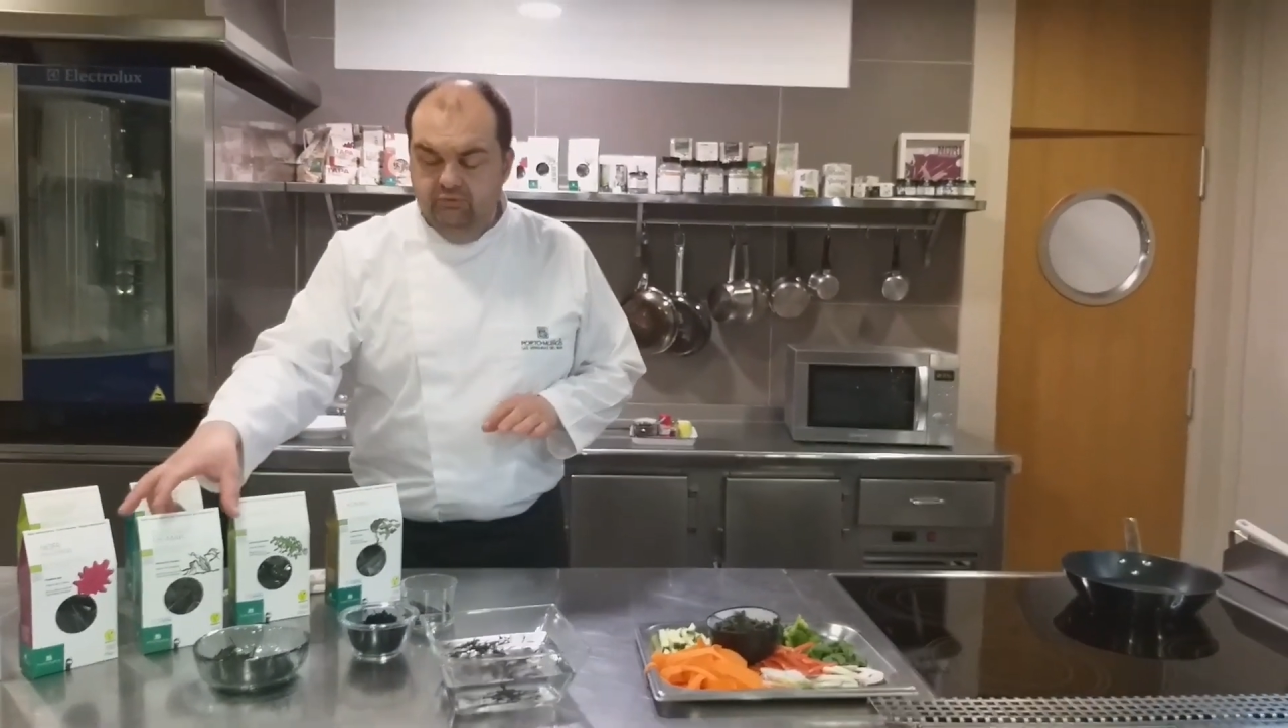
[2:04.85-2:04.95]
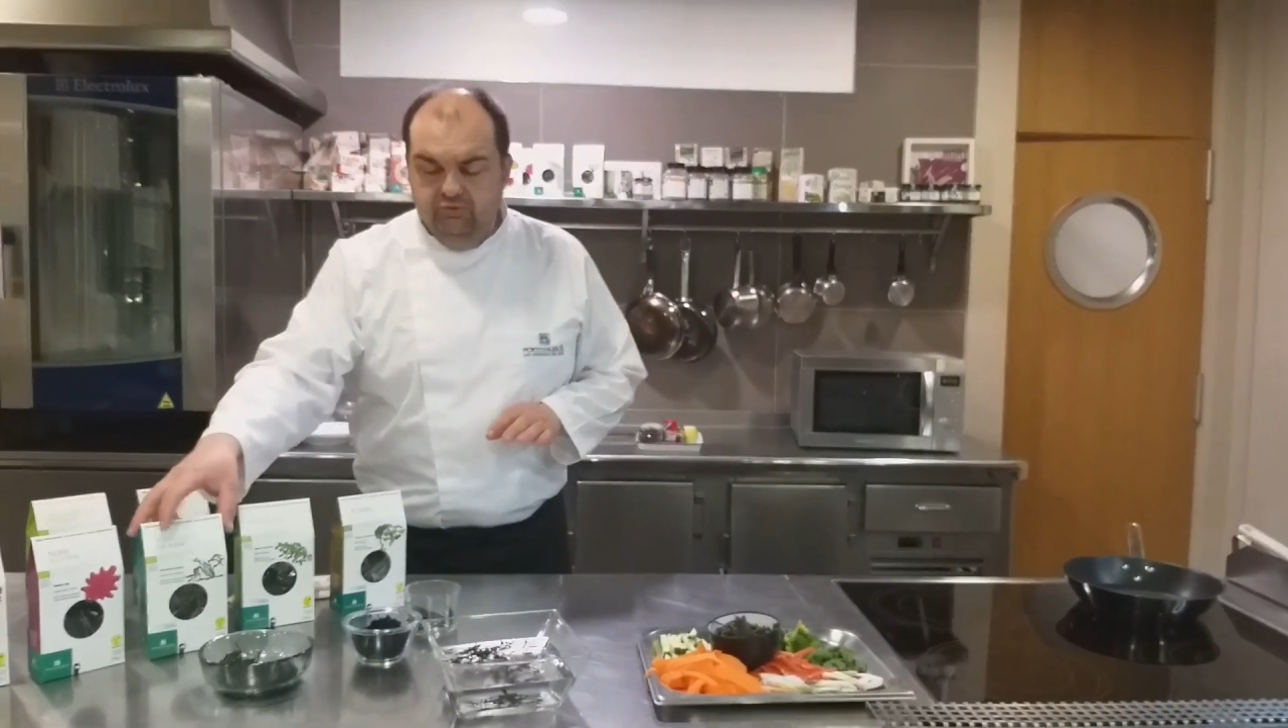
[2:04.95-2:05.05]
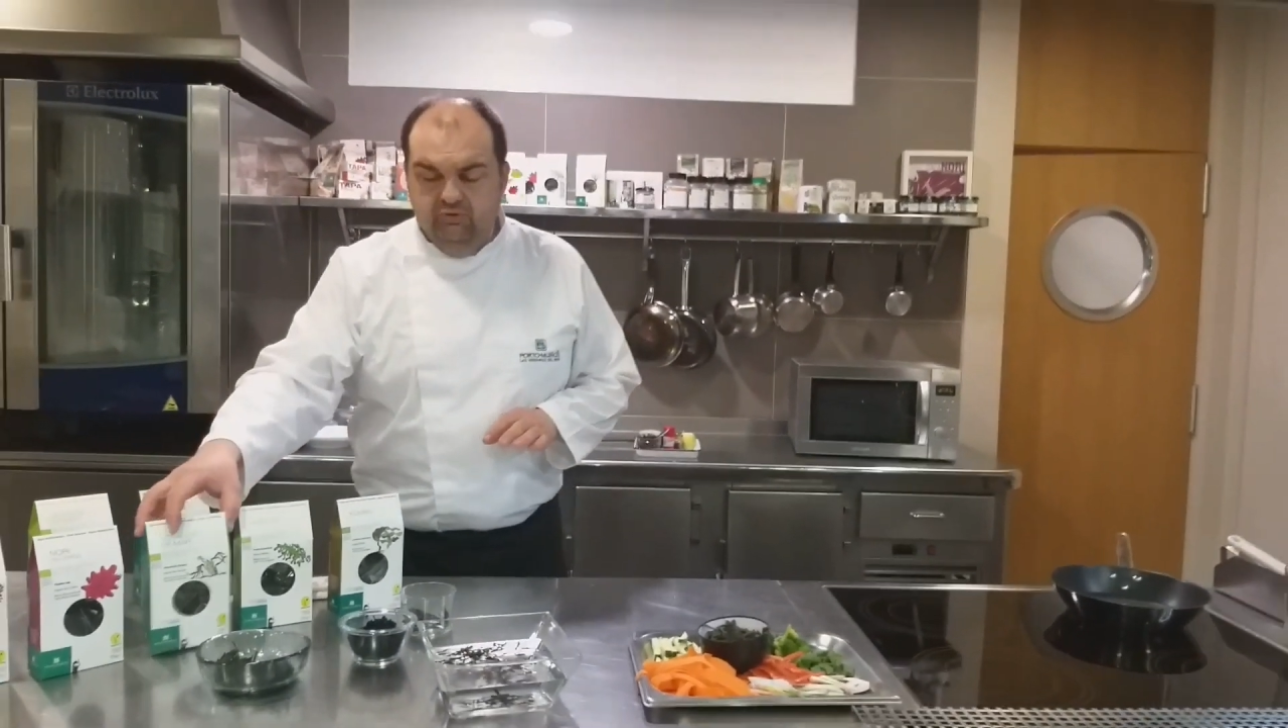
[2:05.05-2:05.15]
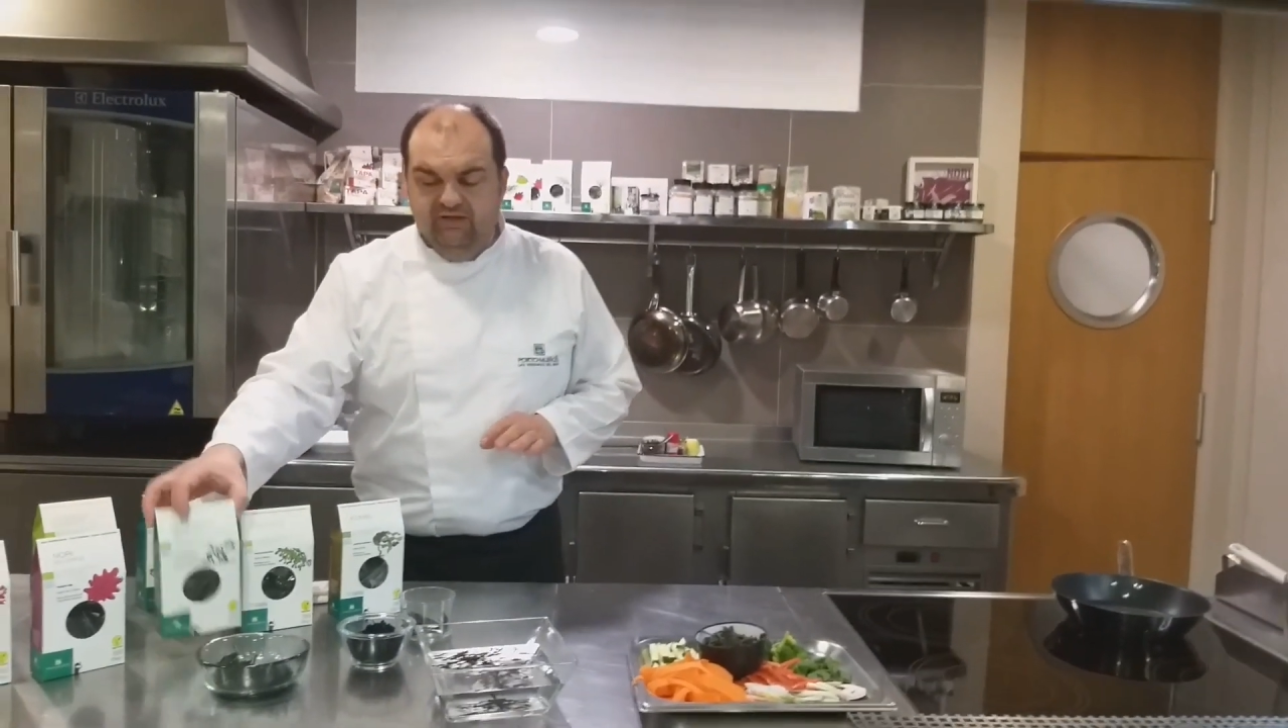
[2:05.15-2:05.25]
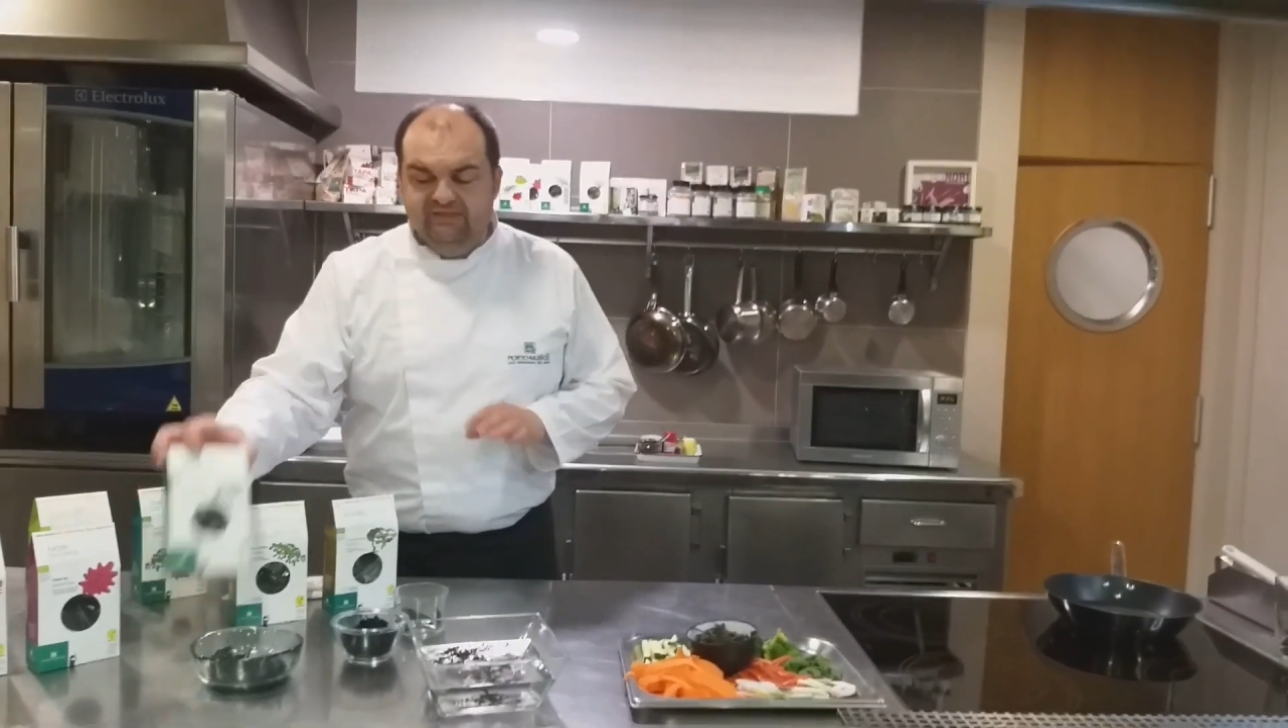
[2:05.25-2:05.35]

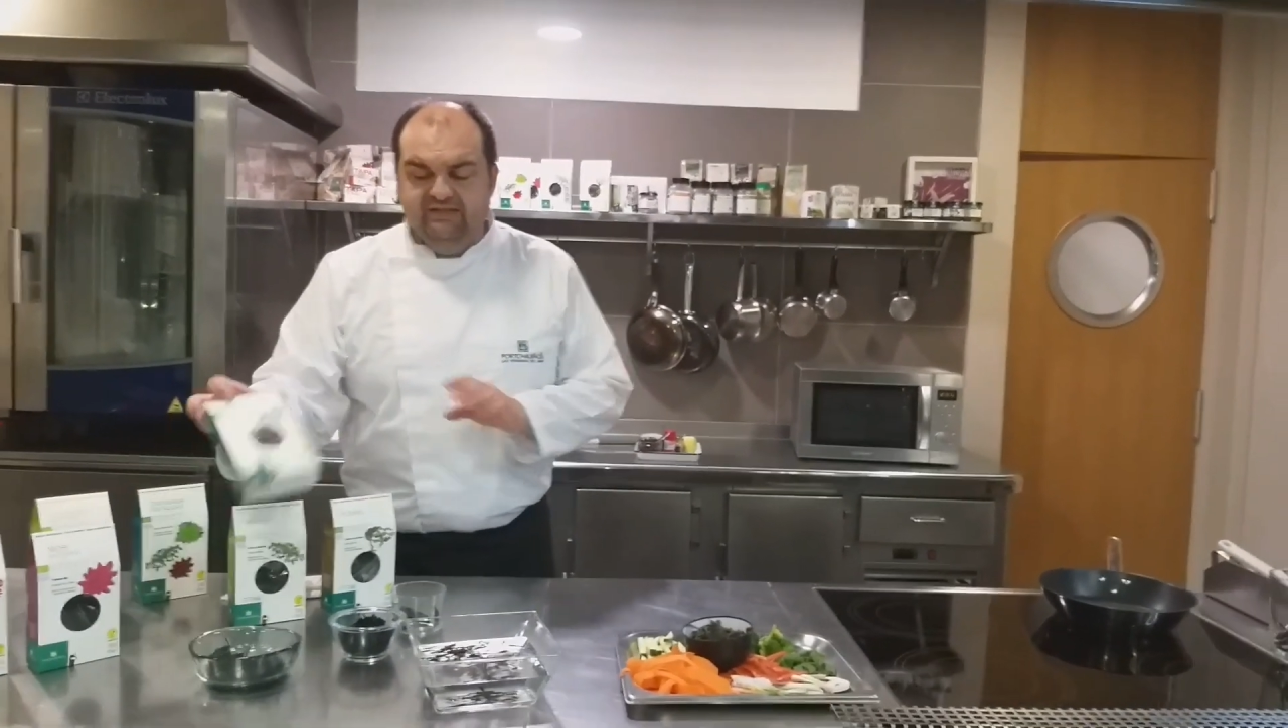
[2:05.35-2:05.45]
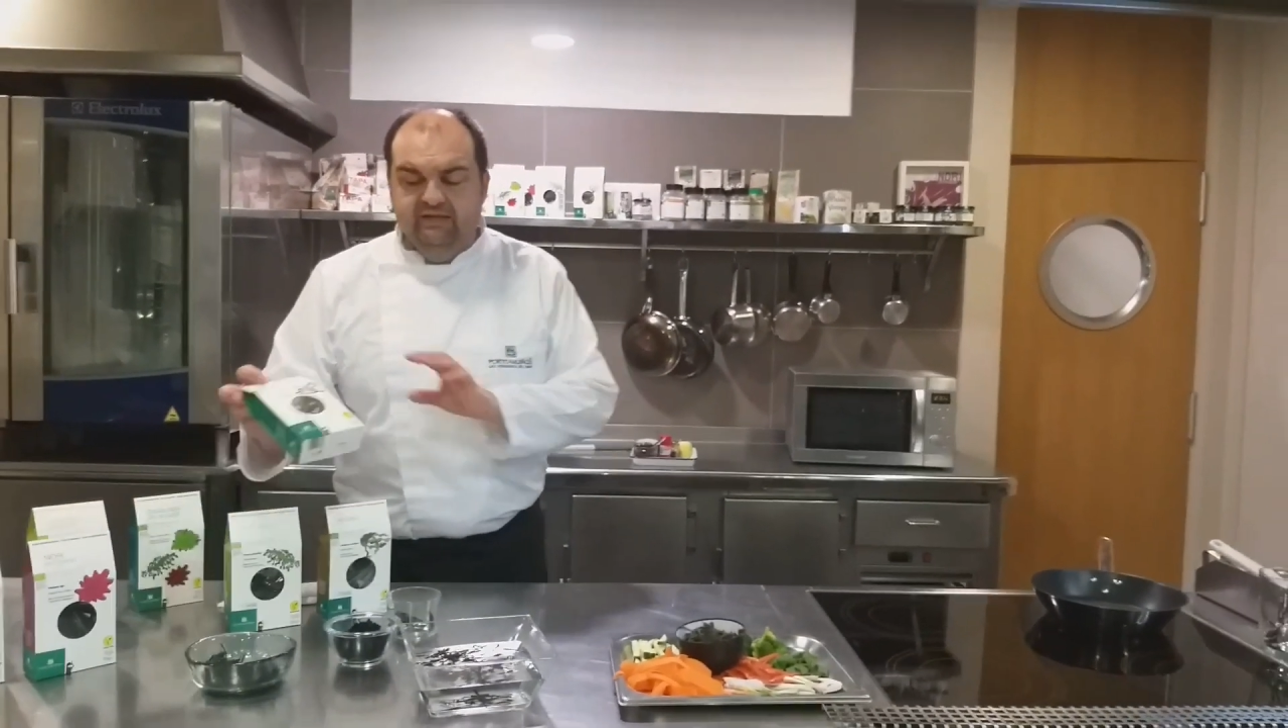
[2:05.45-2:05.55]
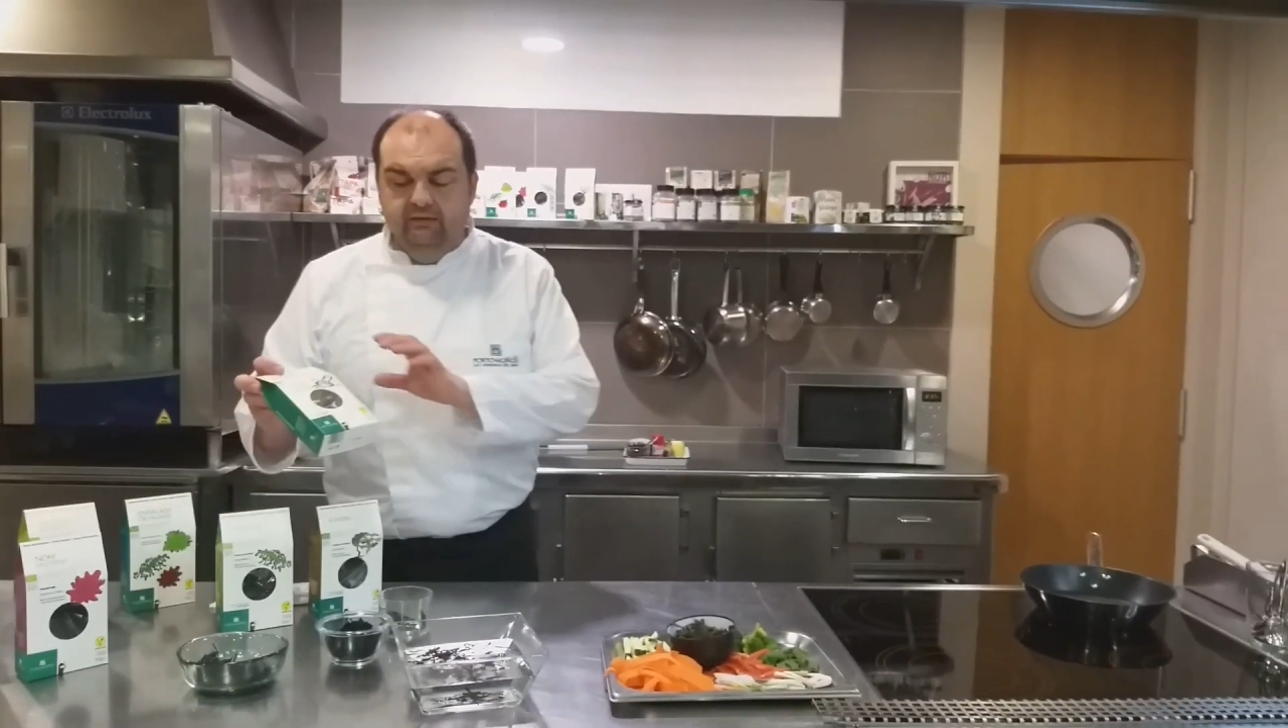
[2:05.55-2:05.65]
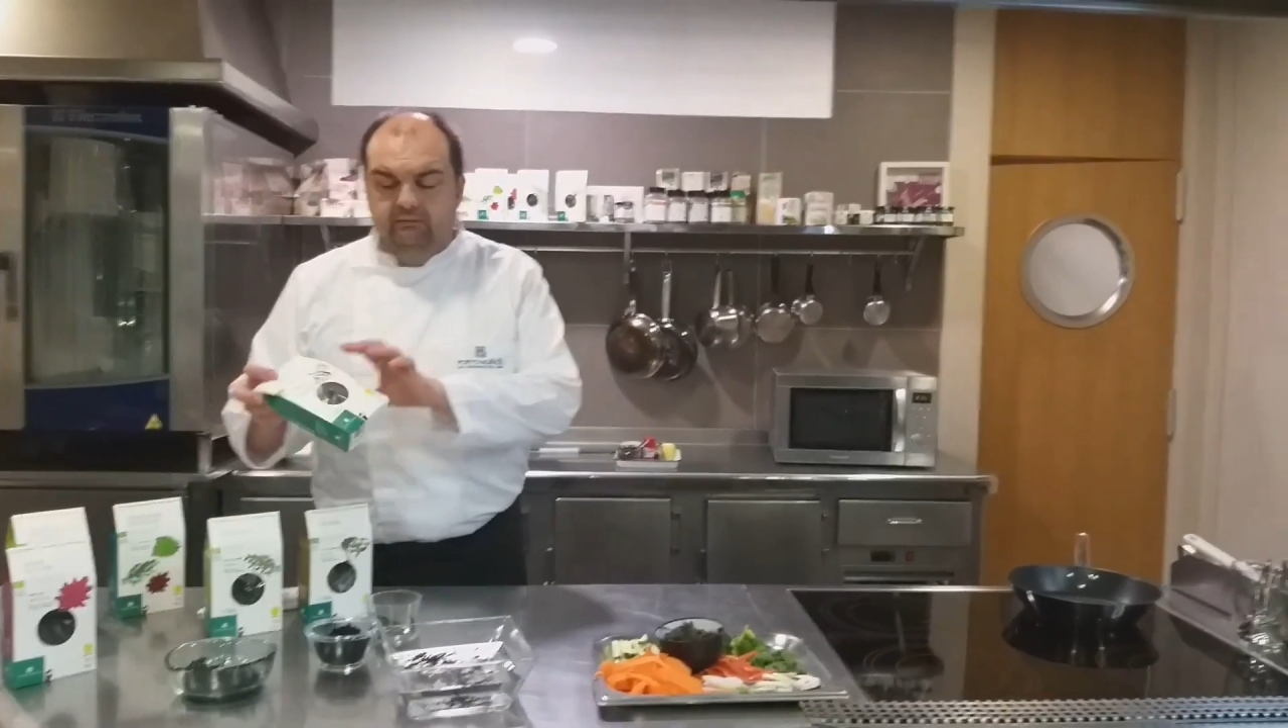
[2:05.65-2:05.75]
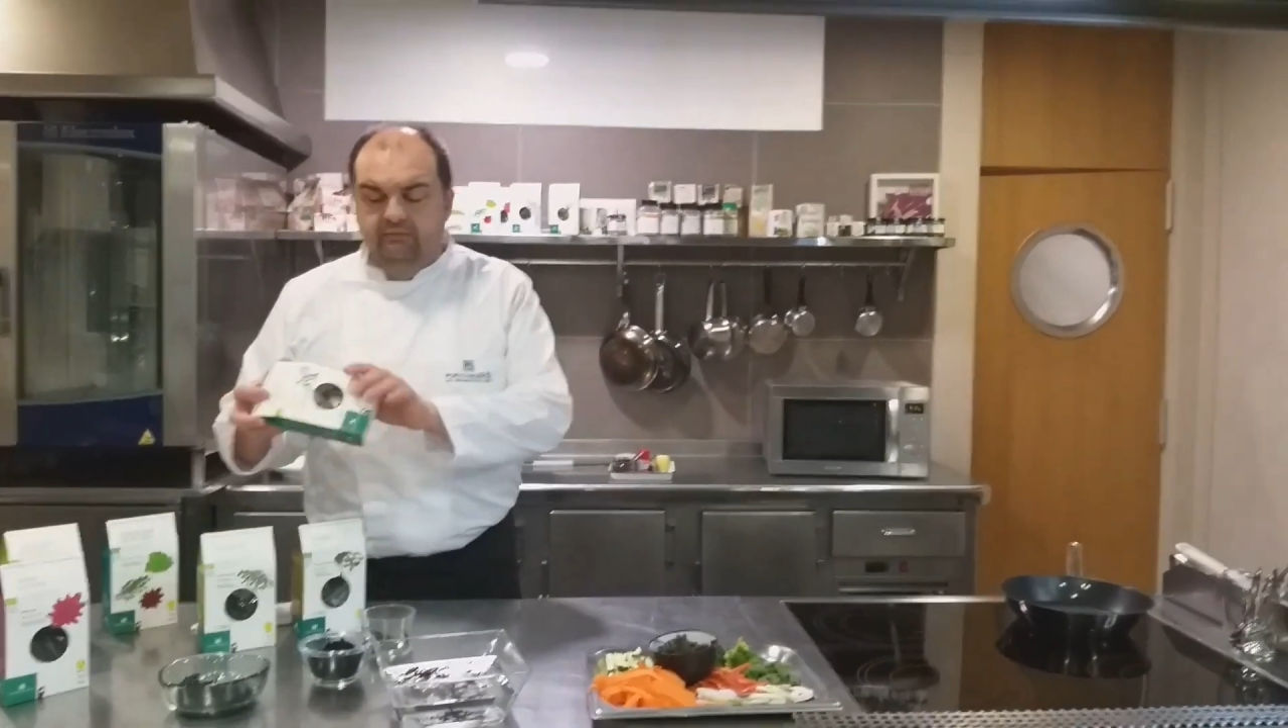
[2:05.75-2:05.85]
You can
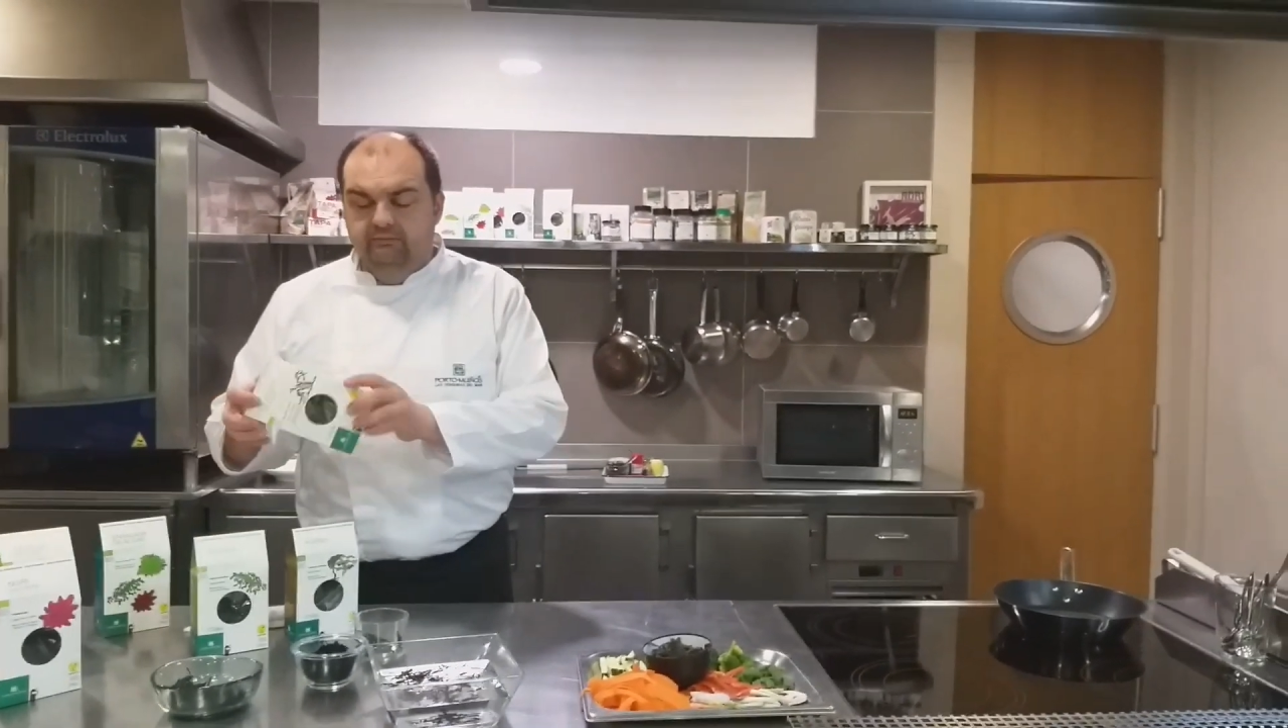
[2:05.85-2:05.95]
see